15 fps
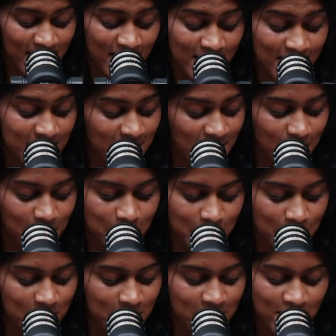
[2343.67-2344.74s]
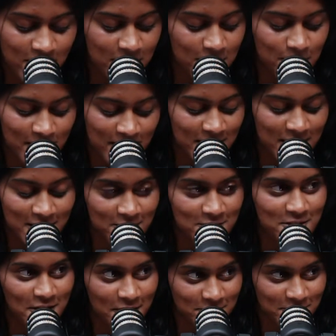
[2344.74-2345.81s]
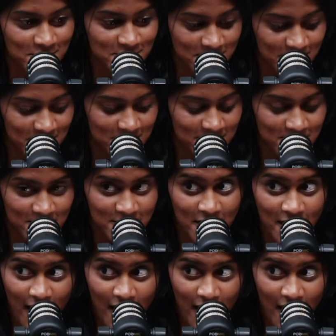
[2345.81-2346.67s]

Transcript: I thought we were good when I killed off your sister.